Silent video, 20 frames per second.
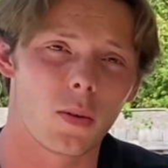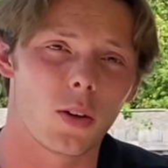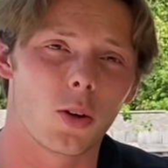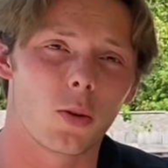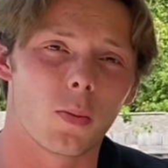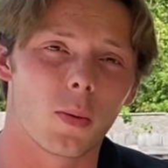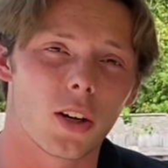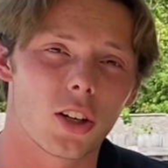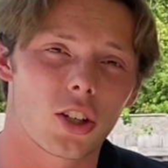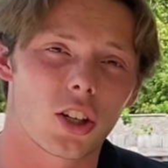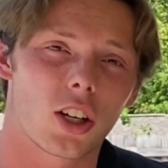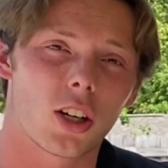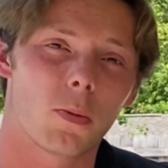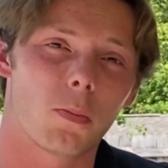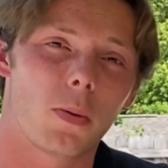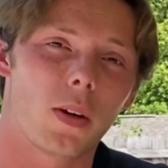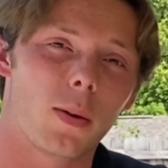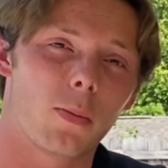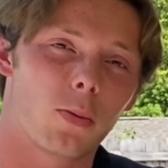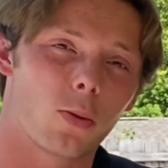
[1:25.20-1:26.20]
you
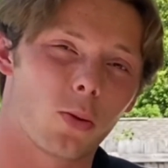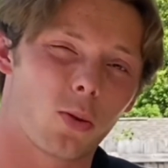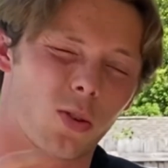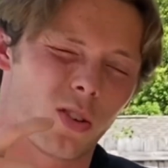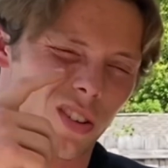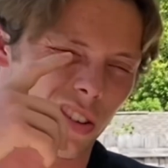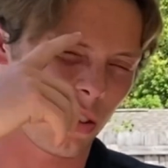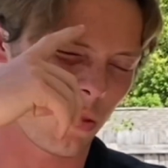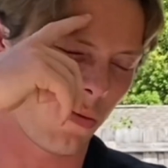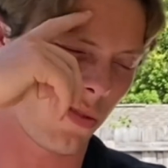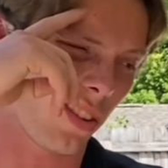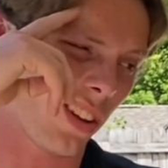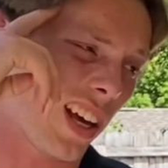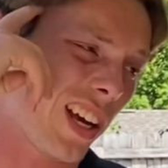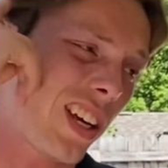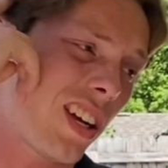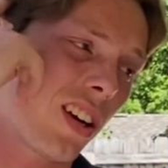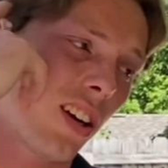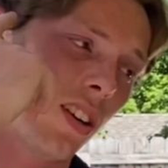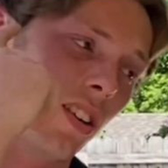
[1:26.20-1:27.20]
Michigan people
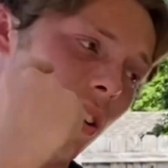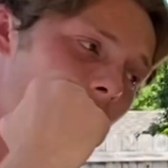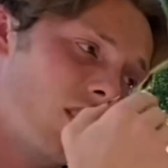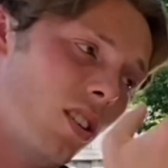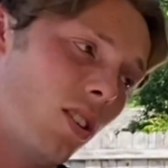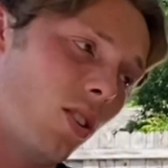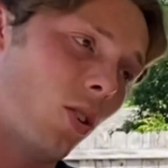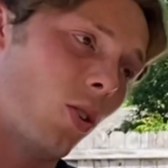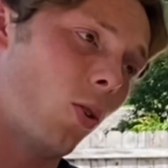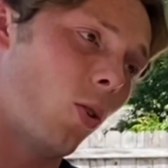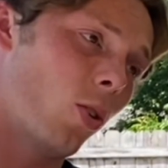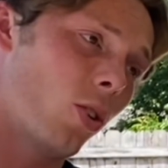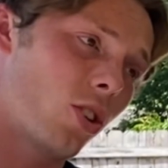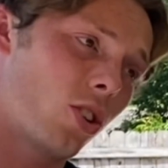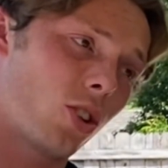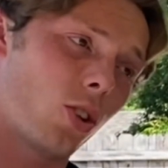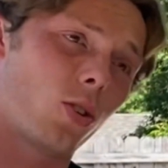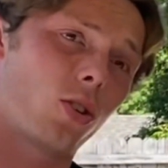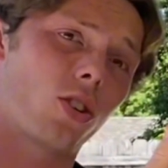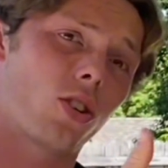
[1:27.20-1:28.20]
like
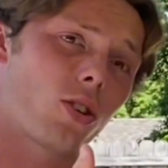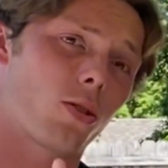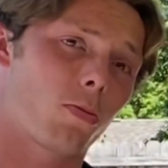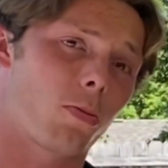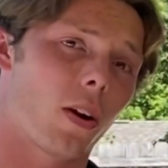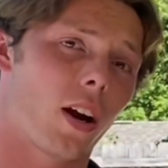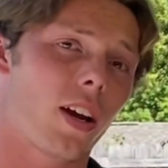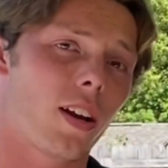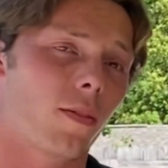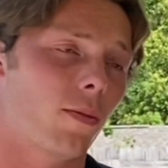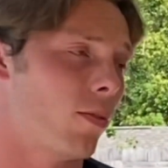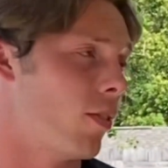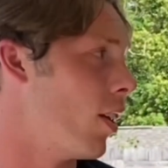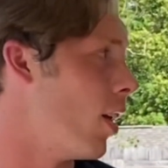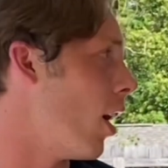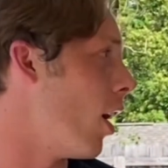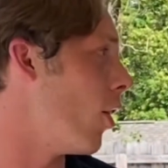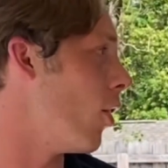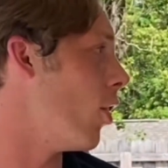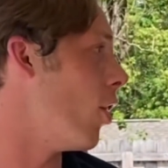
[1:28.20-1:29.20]
orange juice and Sprite.
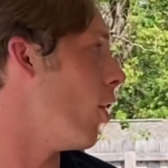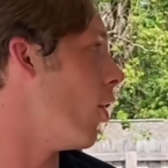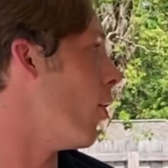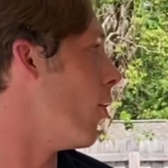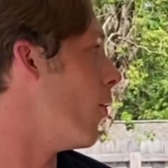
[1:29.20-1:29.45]
I don't know.